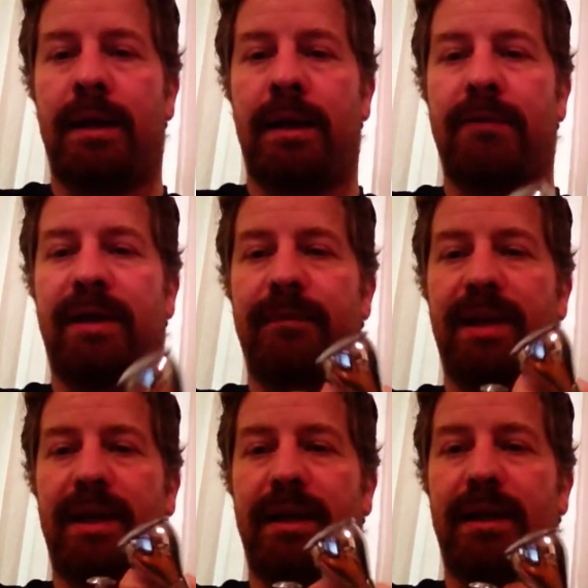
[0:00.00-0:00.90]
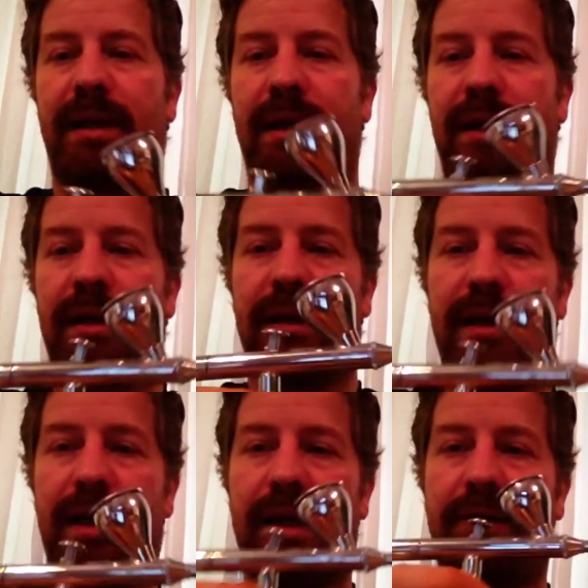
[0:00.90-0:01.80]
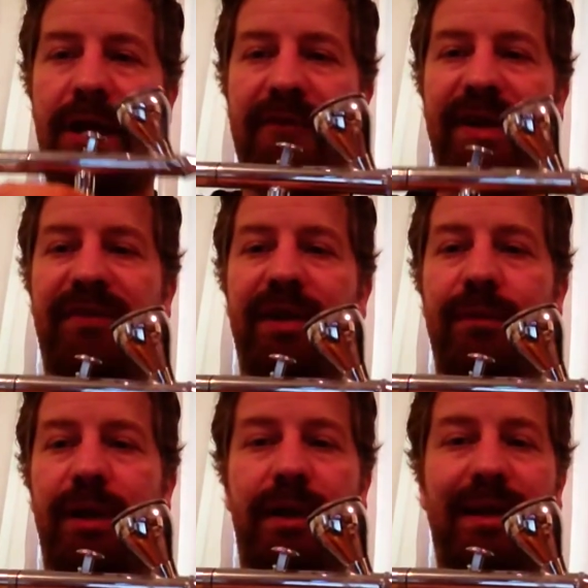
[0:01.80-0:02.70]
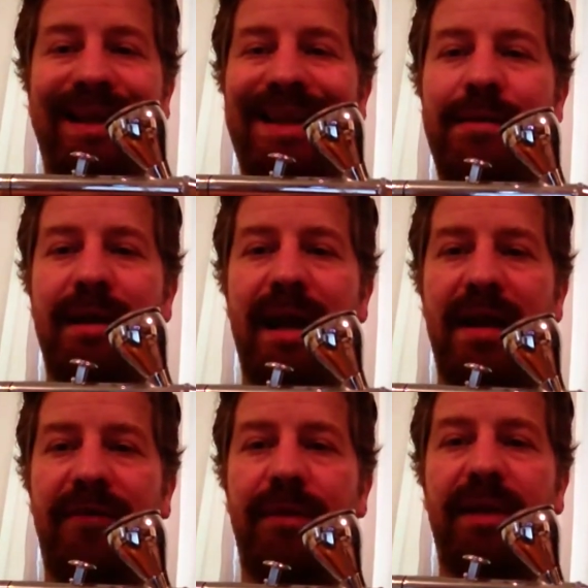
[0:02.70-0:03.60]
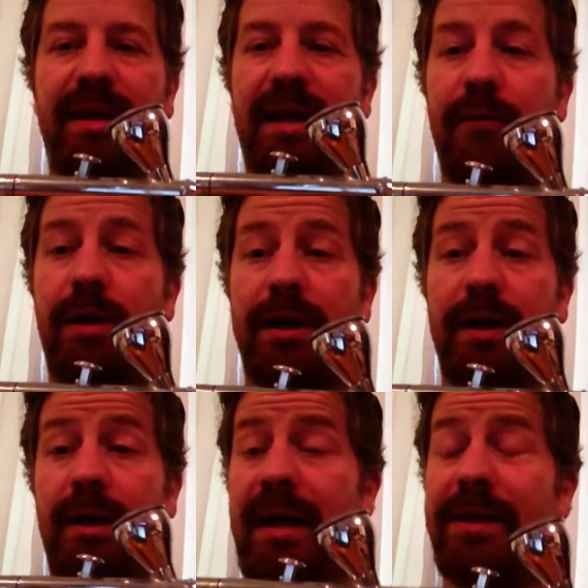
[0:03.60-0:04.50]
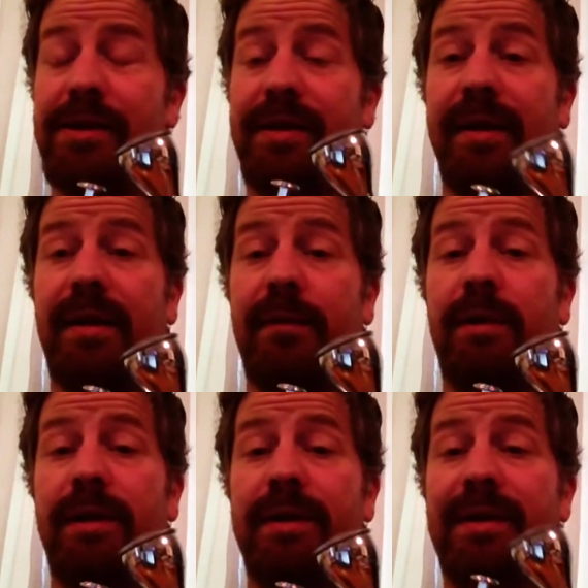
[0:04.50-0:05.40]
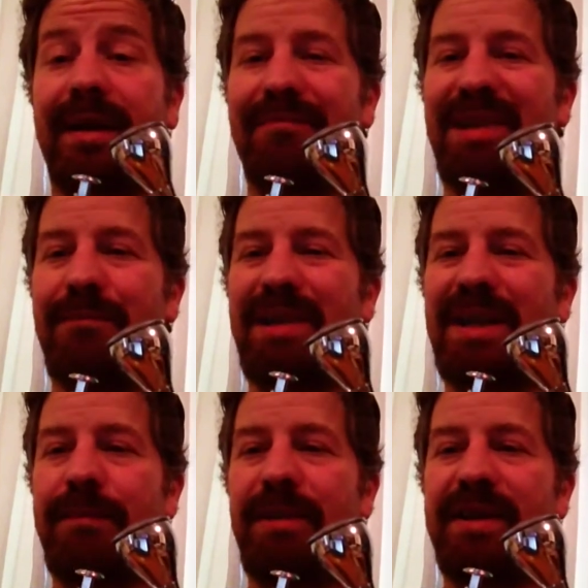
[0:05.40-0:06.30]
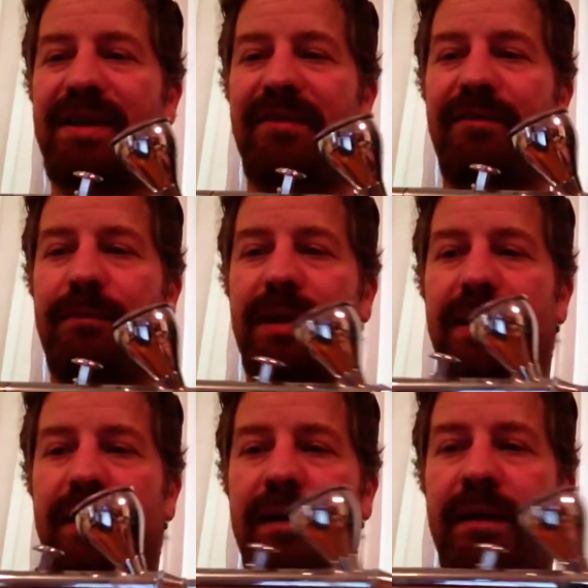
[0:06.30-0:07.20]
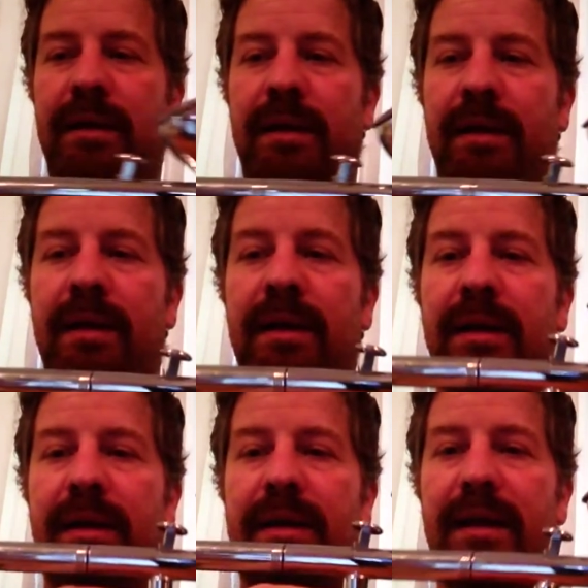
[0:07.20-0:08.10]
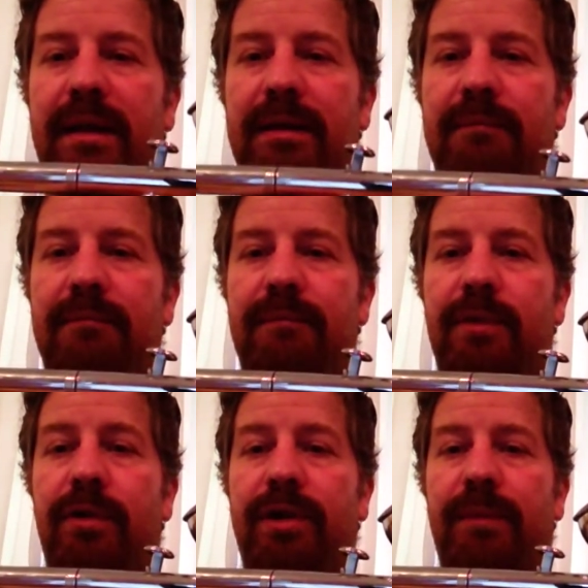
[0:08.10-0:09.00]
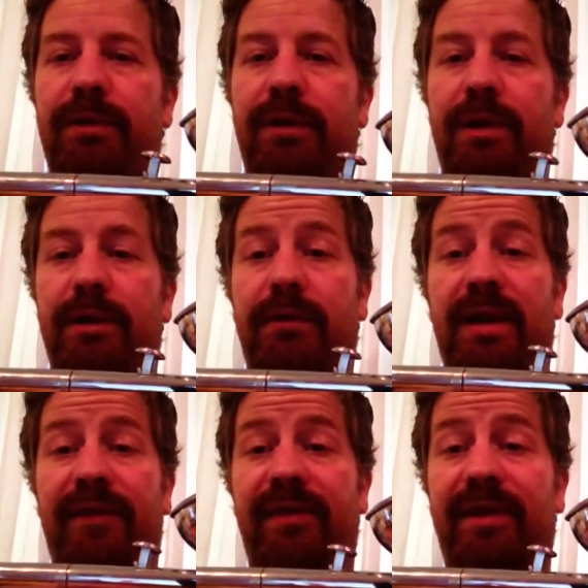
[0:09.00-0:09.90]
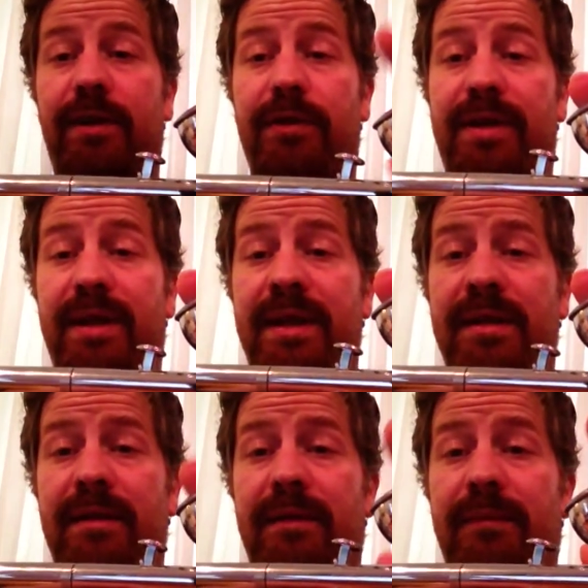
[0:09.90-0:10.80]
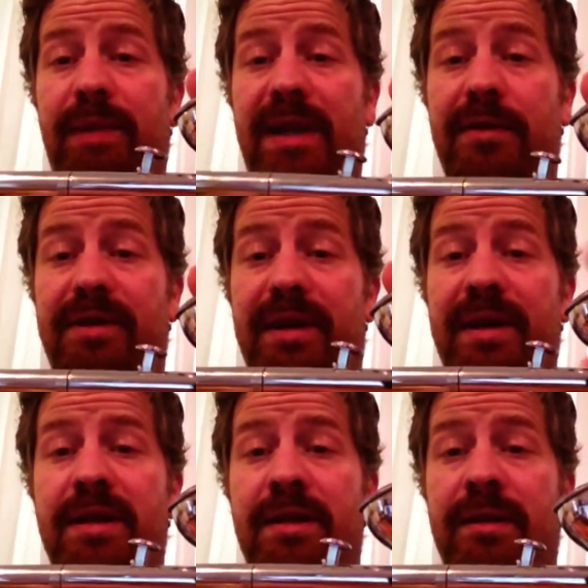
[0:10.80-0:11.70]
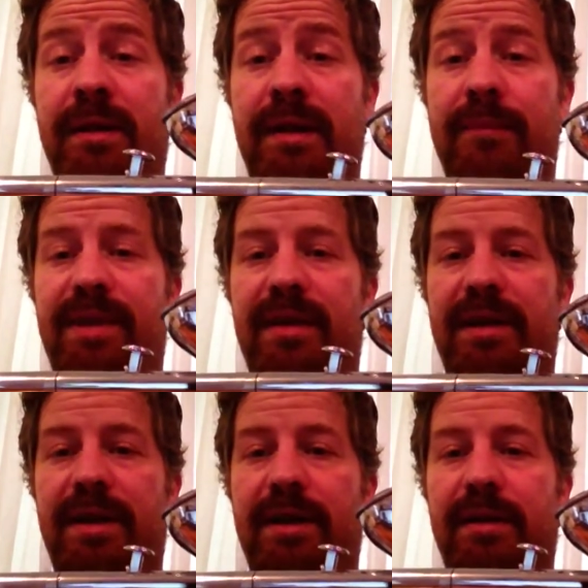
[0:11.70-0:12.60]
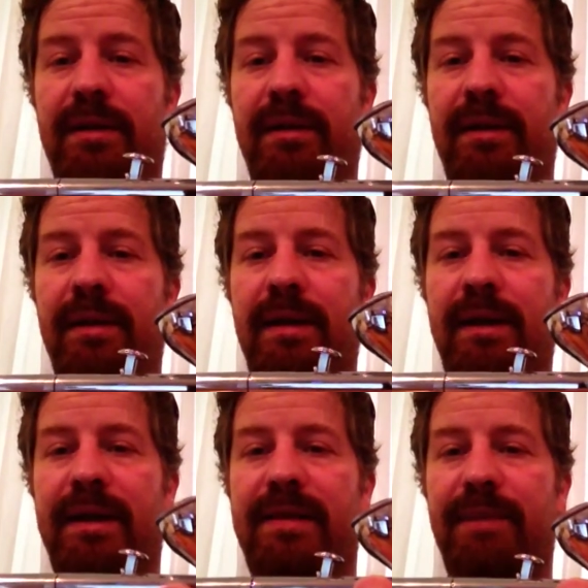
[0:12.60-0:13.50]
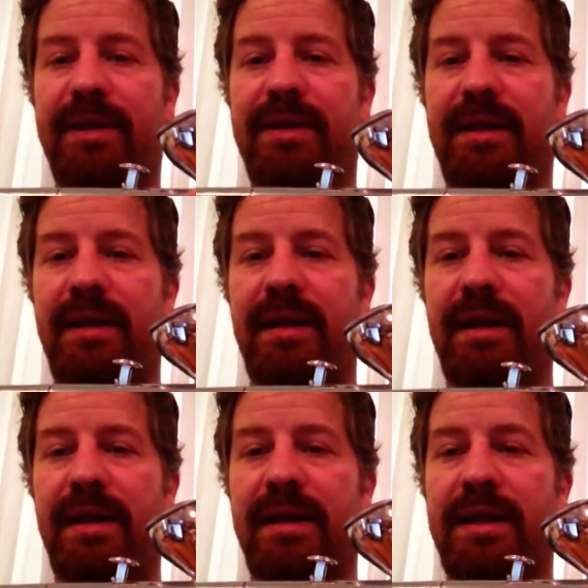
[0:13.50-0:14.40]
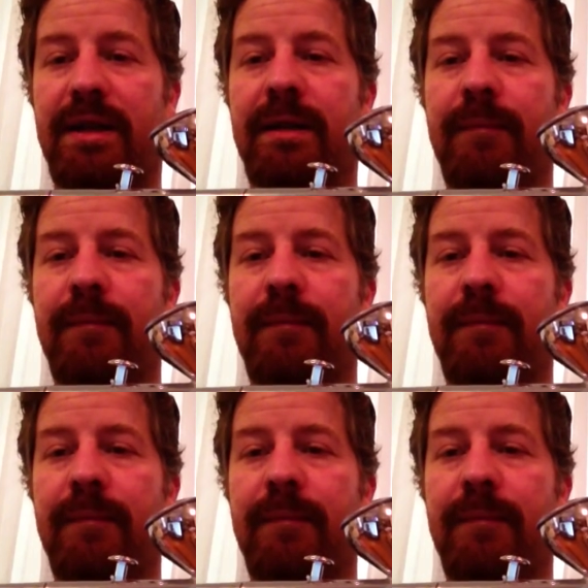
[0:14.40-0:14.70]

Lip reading: recommend a gravity feed one. It doesn't have to be an Iwata. I just like Iwatas. They can be a bit expensive, but they hold up really well. Gravity goes in here, paint goes in here, comes out here, gets mixed in here.